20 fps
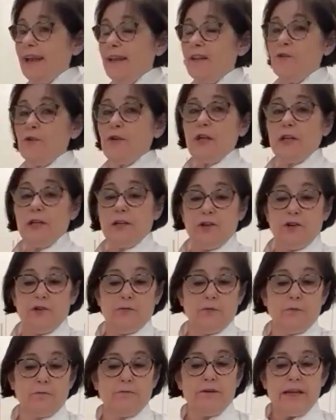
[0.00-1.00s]
You could
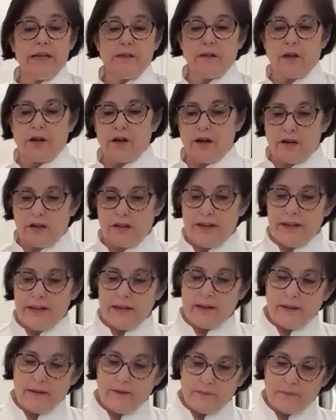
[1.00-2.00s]
do real
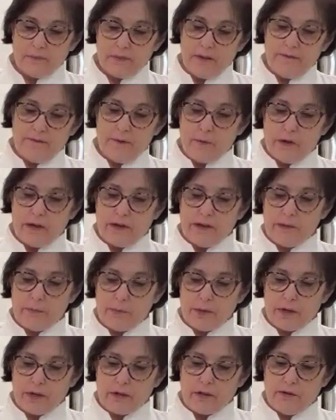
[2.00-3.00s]
garlic if you wanted to
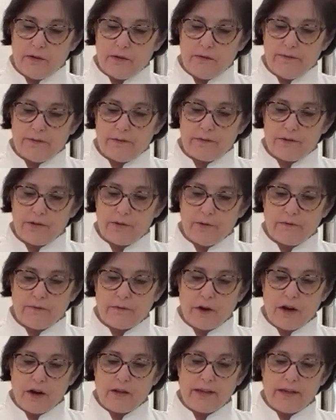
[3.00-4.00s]
put a clove or two of
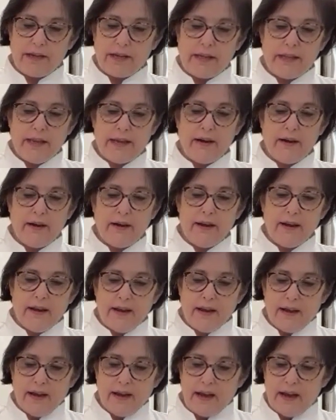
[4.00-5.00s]
garlic in there.
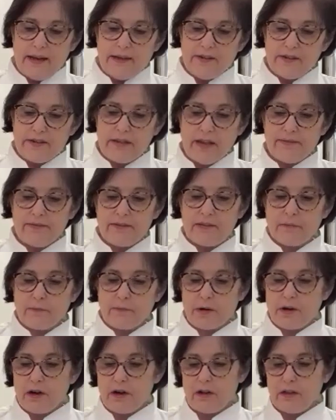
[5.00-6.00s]
I just have some
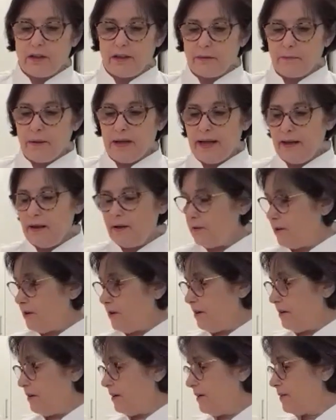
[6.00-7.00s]
garlic
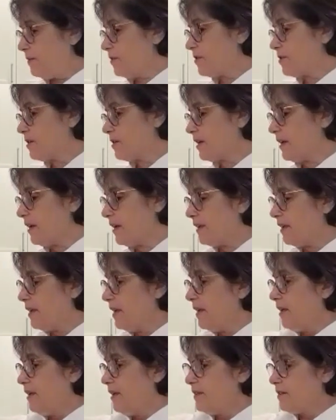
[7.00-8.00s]
powder. I'm just going to
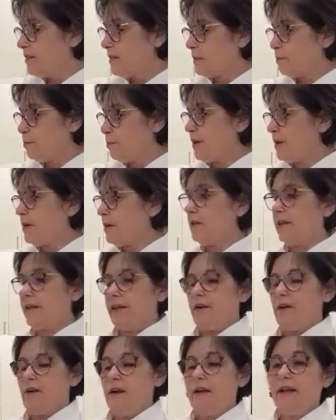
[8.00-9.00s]
sprinkle
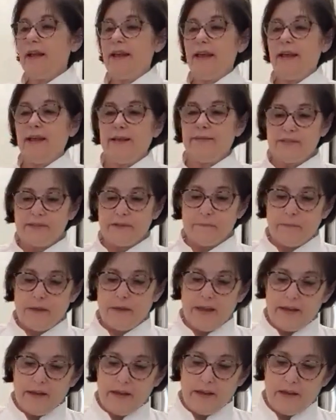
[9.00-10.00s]
it on. I have some
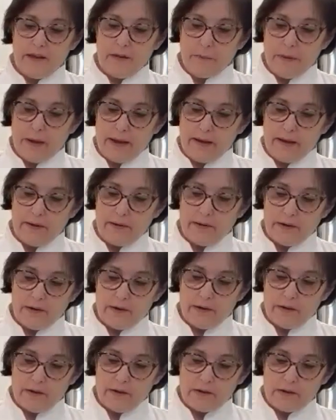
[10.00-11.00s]
onion
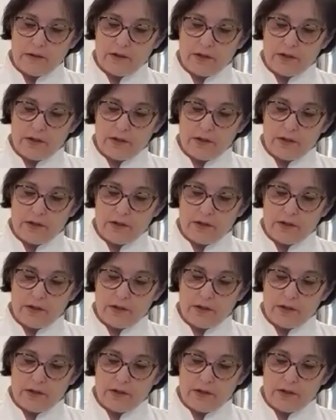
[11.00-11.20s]
powder.